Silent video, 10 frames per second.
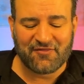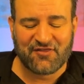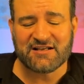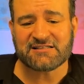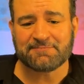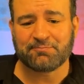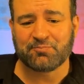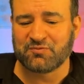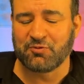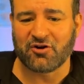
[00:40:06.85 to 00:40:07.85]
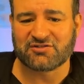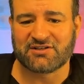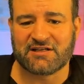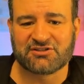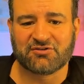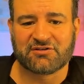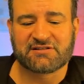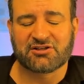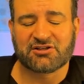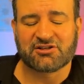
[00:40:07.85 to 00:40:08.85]
This person is doing
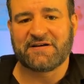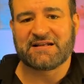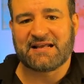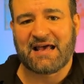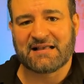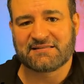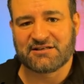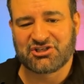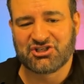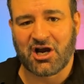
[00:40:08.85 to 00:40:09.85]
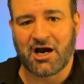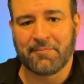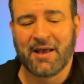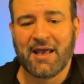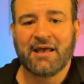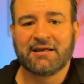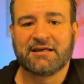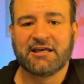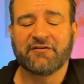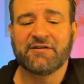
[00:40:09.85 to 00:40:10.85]
such a fantastic job
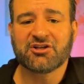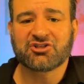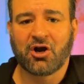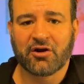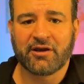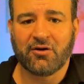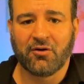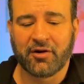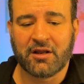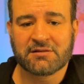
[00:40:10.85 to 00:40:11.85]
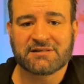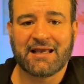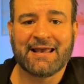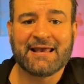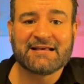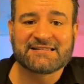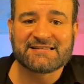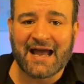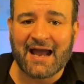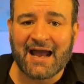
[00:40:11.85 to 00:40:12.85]
giving the target audience
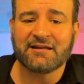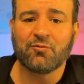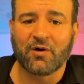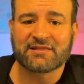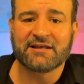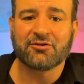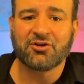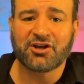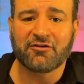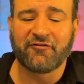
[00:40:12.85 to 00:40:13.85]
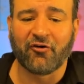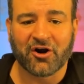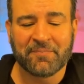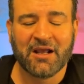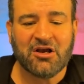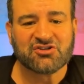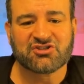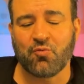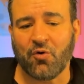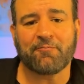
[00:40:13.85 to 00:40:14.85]
exactly what they're looking for.
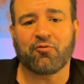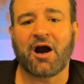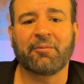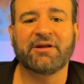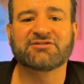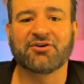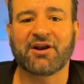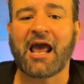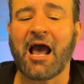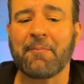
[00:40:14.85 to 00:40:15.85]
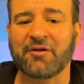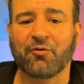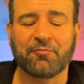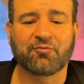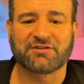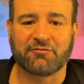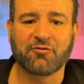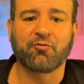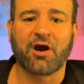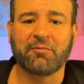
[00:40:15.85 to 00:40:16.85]
So what probably is going to happen? Well,
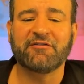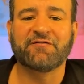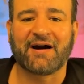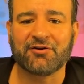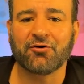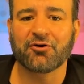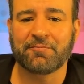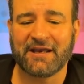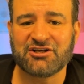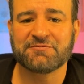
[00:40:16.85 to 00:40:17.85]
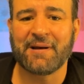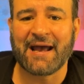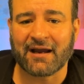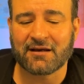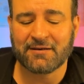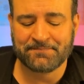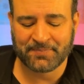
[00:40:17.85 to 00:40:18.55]
someone will probably follow her page back.